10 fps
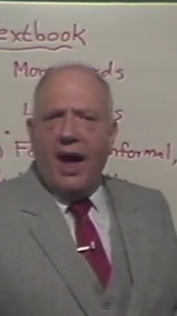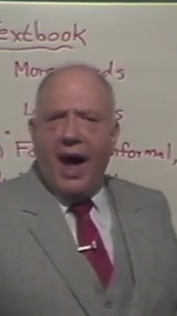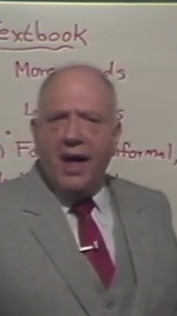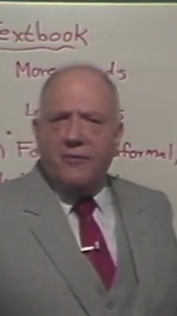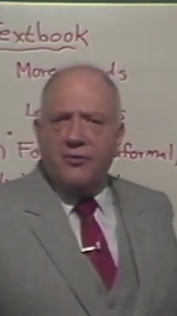
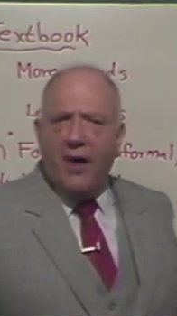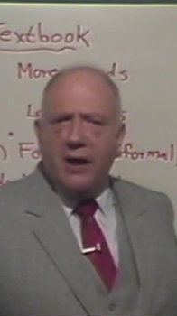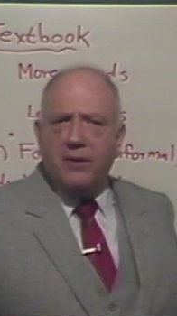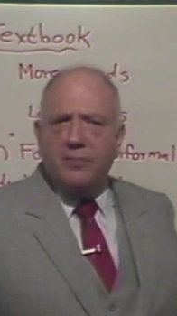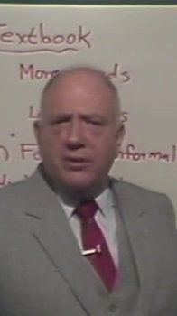I have
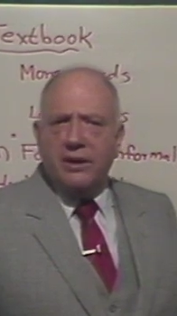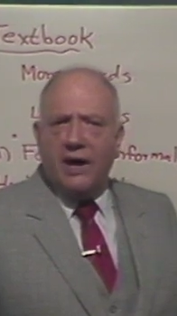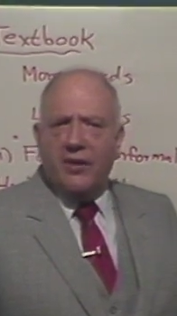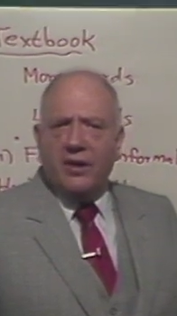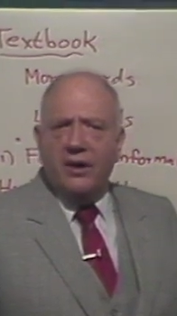tried to put
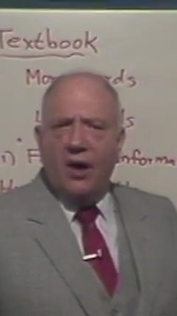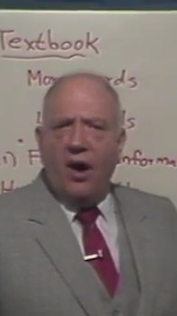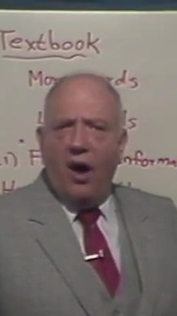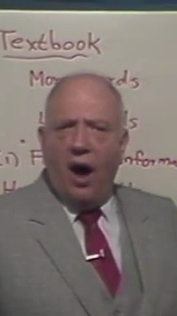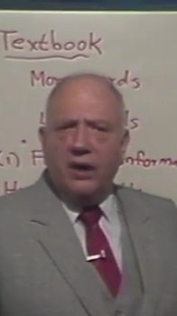together
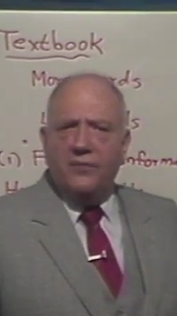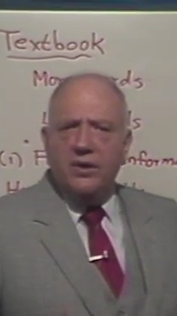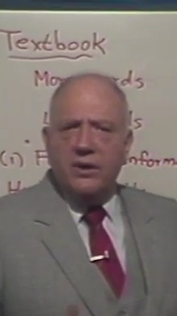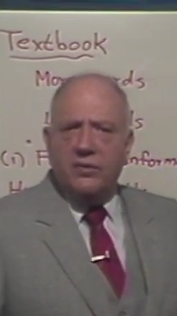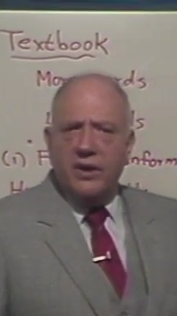all of
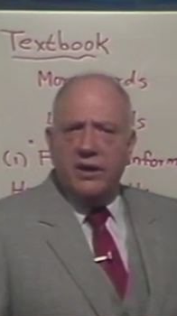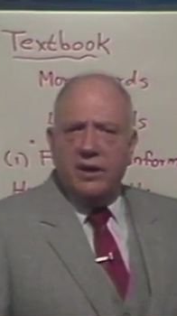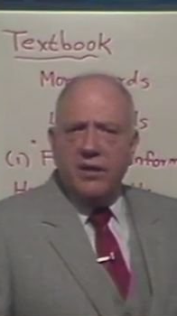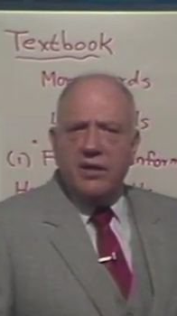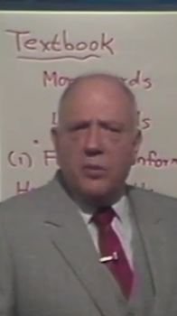the
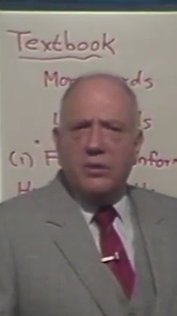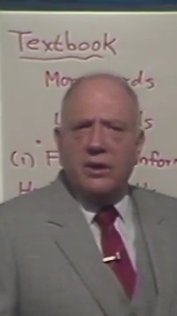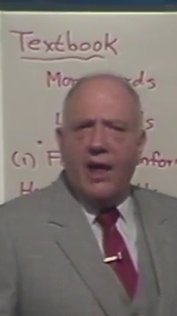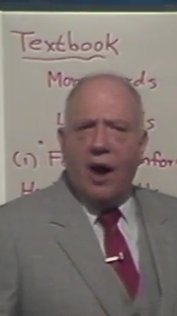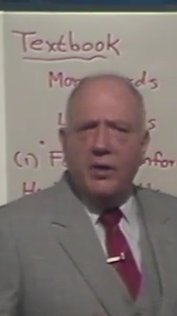ingredients that will
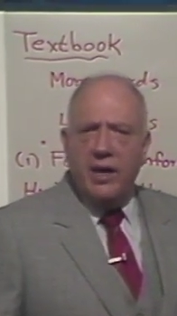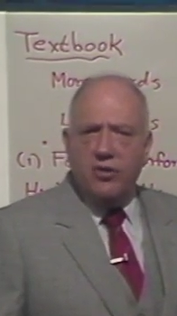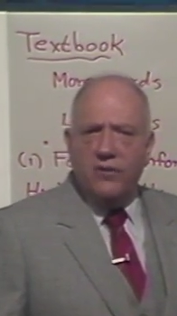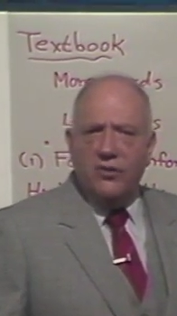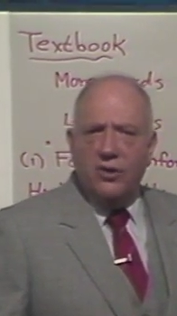allow
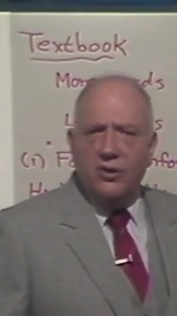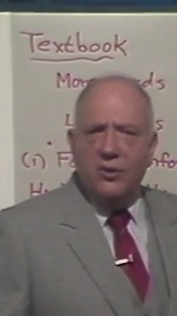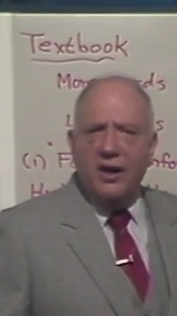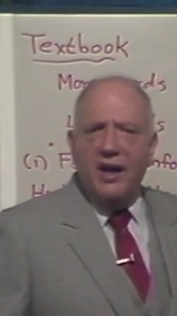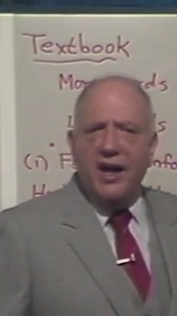each of you,